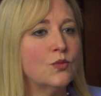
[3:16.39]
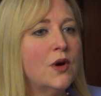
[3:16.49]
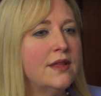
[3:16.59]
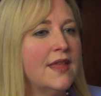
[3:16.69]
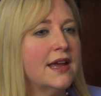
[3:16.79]

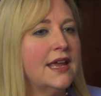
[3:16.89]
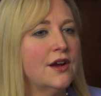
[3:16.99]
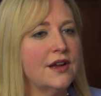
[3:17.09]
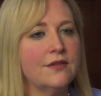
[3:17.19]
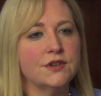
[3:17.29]
One, that
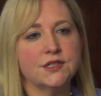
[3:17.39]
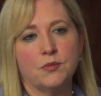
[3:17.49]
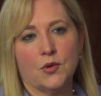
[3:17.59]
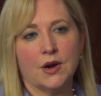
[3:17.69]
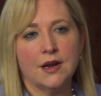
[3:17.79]
caregiver
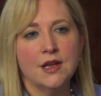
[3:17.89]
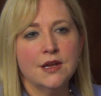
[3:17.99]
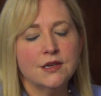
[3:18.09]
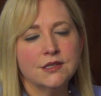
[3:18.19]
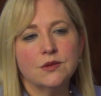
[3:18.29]
support.
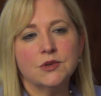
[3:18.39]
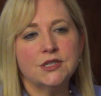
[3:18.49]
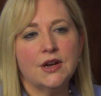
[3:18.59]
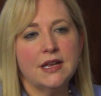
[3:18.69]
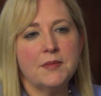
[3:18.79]
So we're
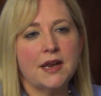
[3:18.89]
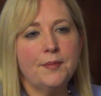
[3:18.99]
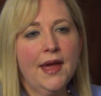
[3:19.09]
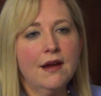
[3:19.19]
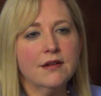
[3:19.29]
talking about
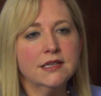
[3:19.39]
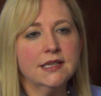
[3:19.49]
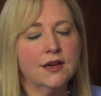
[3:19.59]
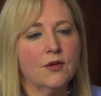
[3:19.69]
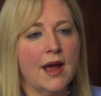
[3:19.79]
a
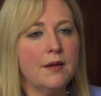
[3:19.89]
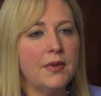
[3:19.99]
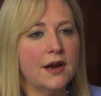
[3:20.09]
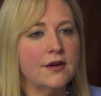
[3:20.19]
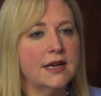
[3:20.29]
parent, a
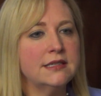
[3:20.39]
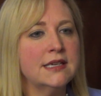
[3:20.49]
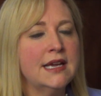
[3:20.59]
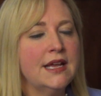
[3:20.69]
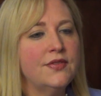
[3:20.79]

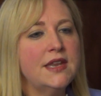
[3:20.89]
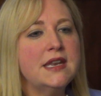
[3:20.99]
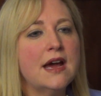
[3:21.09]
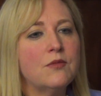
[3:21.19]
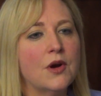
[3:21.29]
grandparent, the
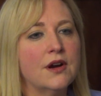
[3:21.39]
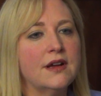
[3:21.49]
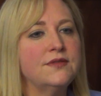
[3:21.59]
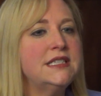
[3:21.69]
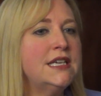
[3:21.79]

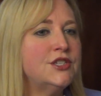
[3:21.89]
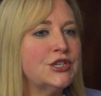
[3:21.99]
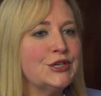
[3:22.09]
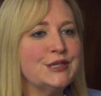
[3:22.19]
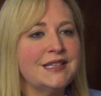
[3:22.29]
network of
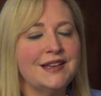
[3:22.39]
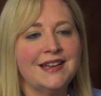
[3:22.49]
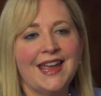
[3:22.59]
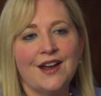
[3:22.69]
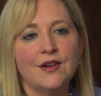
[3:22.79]
teachers
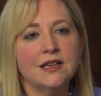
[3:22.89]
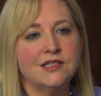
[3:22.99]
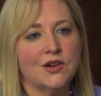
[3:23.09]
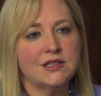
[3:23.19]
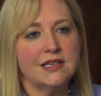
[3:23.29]
and caring
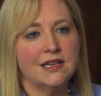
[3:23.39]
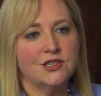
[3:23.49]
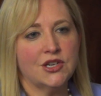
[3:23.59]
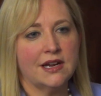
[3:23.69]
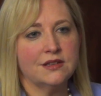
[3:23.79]
adults in
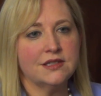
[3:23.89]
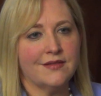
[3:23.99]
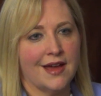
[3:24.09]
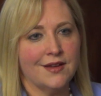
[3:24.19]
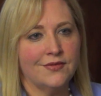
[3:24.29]
a child's
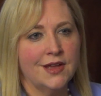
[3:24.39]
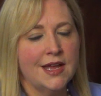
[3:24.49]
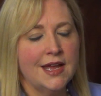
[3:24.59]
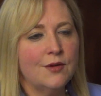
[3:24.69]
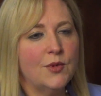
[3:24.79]
life.
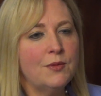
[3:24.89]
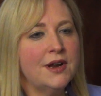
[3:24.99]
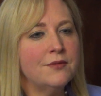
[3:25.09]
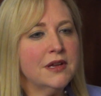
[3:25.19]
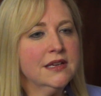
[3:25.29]
We
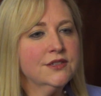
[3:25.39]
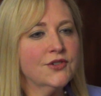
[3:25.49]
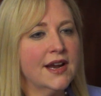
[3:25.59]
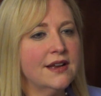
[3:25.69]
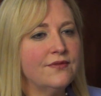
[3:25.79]
want to really
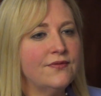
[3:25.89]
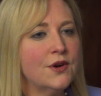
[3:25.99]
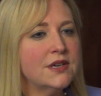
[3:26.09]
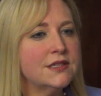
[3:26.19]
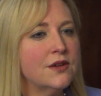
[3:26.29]
try to
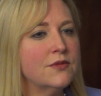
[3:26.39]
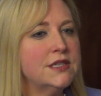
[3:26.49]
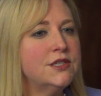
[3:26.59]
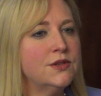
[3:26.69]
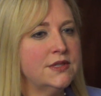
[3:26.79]
focus on
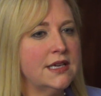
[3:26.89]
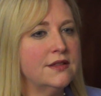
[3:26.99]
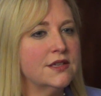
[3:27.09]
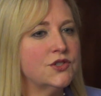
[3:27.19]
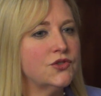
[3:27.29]

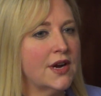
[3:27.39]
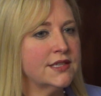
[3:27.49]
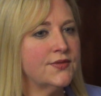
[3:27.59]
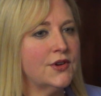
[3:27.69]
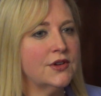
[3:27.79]
reducing the
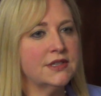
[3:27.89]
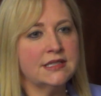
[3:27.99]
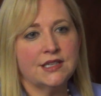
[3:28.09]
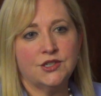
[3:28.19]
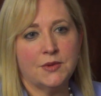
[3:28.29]
stressful
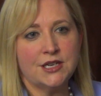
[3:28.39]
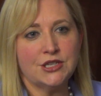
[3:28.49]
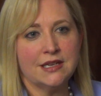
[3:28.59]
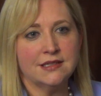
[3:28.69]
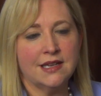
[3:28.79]

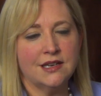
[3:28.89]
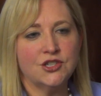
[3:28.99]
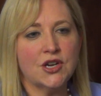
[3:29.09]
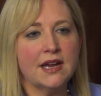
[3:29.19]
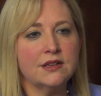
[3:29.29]
situations in a
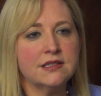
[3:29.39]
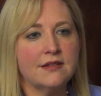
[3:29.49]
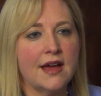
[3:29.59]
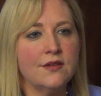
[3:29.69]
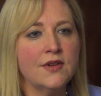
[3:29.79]
child's
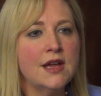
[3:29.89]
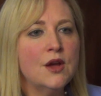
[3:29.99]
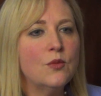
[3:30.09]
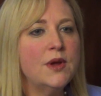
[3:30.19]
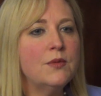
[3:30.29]
life.
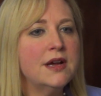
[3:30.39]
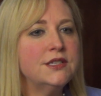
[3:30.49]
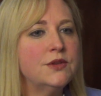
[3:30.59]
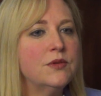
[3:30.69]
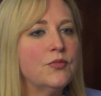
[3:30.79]
We
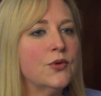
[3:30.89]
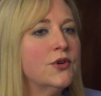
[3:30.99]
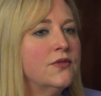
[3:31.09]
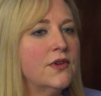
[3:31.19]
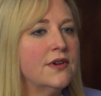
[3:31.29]
want to
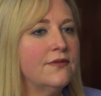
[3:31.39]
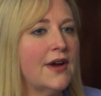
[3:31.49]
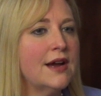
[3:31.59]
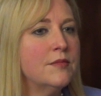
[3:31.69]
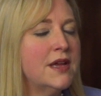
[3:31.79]
improve their
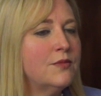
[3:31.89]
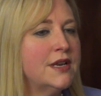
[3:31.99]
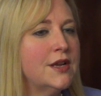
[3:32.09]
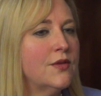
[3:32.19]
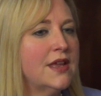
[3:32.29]
environment.
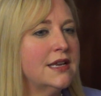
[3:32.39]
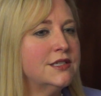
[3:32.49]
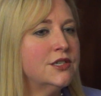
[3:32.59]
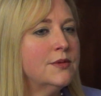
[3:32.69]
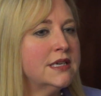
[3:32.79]
We know that
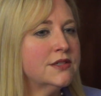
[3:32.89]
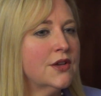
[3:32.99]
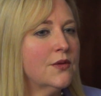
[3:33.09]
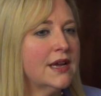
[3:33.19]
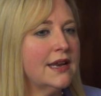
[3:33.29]
in doing
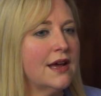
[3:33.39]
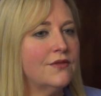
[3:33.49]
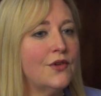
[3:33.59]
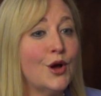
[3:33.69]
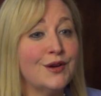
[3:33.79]
so, it can
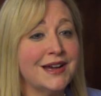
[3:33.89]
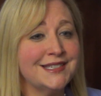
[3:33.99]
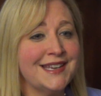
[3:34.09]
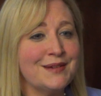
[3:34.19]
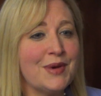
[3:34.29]
have long
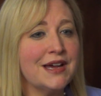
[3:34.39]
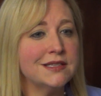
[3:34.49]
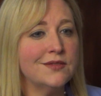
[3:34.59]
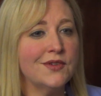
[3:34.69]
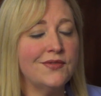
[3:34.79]
lasting
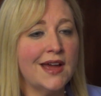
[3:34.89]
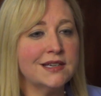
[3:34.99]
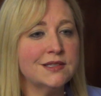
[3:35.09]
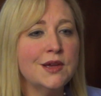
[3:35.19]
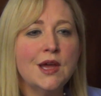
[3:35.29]
positive
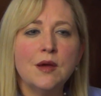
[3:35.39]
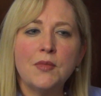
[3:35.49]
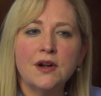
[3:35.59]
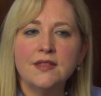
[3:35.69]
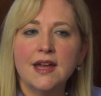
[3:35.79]
effects.
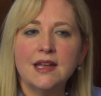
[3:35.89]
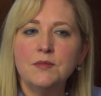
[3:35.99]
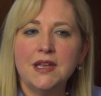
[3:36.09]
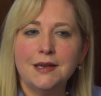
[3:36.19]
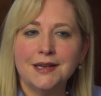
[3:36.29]
Part of that
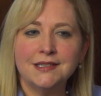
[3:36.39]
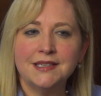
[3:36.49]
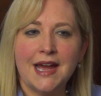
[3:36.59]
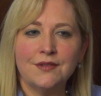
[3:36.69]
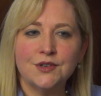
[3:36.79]
can be
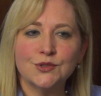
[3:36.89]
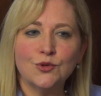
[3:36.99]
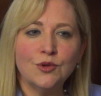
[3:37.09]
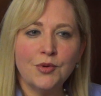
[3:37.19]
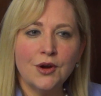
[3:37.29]
connected to after
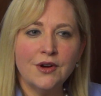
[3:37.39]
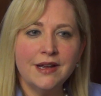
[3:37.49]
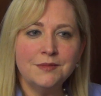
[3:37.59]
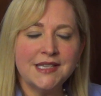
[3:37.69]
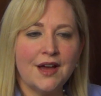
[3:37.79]
school
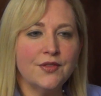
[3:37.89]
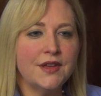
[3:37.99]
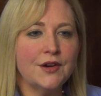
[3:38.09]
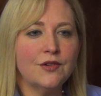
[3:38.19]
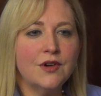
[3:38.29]
programs,
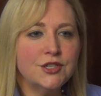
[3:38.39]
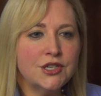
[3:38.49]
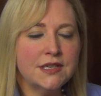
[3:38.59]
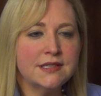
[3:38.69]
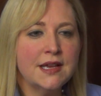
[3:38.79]
healthier
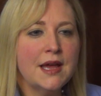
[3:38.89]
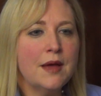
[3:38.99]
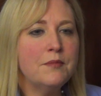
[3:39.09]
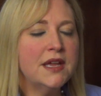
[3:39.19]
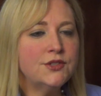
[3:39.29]
lunches,
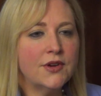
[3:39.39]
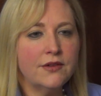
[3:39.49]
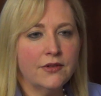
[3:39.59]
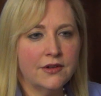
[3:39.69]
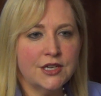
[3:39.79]

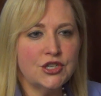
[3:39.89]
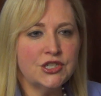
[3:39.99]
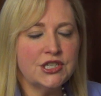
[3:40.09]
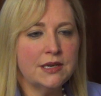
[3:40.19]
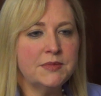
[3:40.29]
mentoring
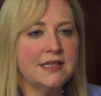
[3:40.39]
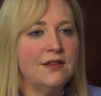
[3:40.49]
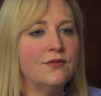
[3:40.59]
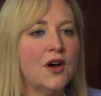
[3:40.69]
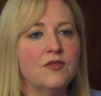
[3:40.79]
relationships,
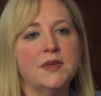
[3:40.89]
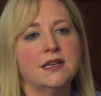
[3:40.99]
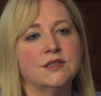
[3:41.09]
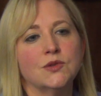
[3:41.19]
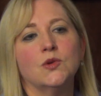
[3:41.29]

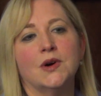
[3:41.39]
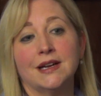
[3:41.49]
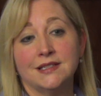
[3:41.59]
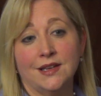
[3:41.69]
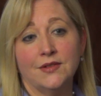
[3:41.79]
involvement in school
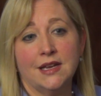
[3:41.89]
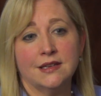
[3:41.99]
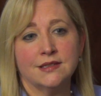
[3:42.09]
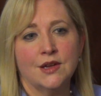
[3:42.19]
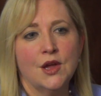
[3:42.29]

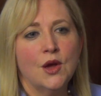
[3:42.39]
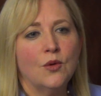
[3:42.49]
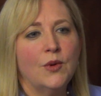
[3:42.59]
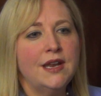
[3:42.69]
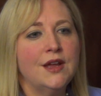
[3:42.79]
activities.
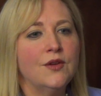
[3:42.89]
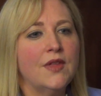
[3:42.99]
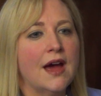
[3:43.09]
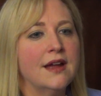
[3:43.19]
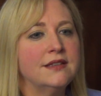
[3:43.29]
We know
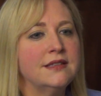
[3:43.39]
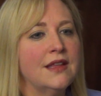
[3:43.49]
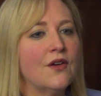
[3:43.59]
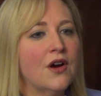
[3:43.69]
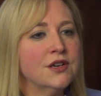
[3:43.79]
that
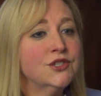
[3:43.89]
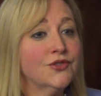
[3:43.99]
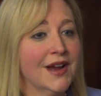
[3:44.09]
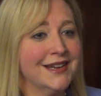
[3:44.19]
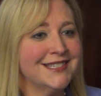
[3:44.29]
there are
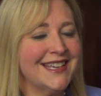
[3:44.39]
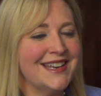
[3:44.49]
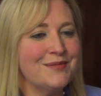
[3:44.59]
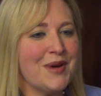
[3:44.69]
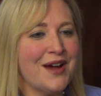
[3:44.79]
strengths
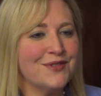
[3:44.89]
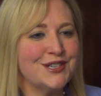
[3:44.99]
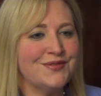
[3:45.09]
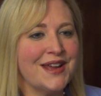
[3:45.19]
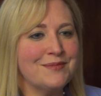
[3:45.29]
in
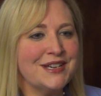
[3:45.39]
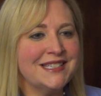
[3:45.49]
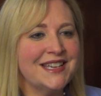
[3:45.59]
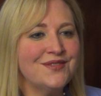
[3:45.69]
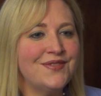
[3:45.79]
impoverished
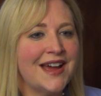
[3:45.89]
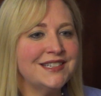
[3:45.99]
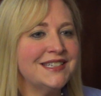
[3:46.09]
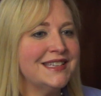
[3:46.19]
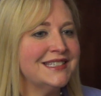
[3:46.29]
families. In
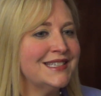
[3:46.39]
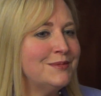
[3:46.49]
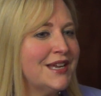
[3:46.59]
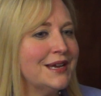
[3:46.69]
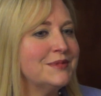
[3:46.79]
fact,
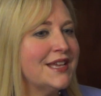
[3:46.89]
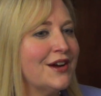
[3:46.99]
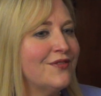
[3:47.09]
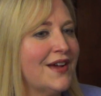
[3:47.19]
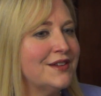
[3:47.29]
sometimes
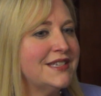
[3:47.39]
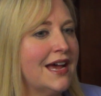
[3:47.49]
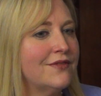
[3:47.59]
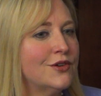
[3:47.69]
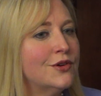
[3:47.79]
they are found to
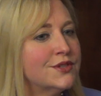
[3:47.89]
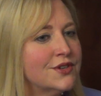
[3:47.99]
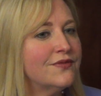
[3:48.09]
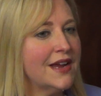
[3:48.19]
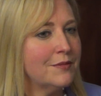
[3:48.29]
have
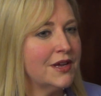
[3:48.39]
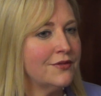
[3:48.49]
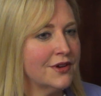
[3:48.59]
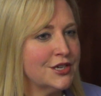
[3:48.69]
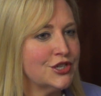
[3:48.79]
closer
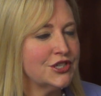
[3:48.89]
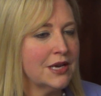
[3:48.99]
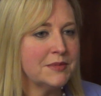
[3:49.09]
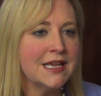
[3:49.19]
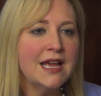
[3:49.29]
family
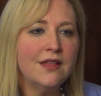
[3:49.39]
relationships.